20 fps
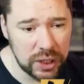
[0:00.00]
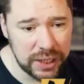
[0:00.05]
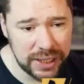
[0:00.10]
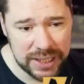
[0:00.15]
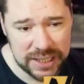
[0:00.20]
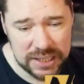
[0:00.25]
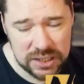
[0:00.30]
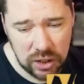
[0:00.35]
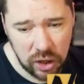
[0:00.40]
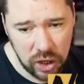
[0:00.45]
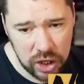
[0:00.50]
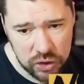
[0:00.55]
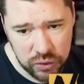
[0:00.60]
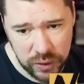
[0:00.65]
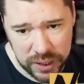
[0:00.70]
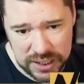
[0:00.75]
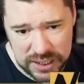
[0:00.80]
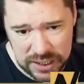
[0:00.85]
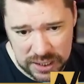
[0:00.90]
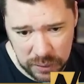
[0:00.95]
He is the highest
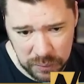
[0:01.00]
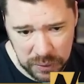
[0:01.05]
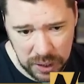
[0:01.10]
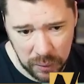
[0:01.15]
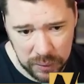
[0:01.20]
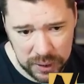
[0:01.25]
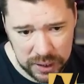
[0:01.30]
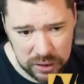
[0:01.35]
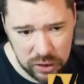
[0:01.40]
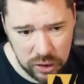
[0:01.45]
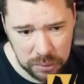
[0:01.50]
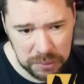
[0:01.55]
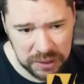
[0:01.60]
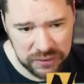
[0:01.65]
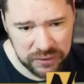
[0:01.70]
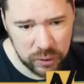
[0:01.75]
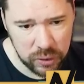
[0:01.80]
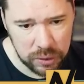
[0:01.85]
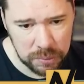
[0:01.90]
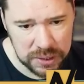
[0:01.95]
rated. Here we go. We need a good
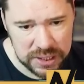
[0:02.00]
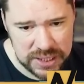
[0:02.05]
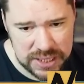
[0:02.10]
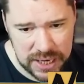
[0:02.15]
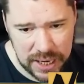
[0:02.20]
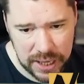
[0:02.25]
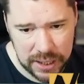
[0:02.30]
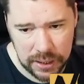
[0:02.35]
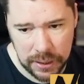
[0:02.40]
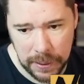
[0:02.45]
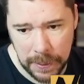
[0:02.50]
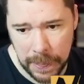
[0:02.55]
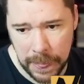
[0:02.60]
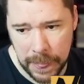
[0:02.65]
midfielder, please, EA.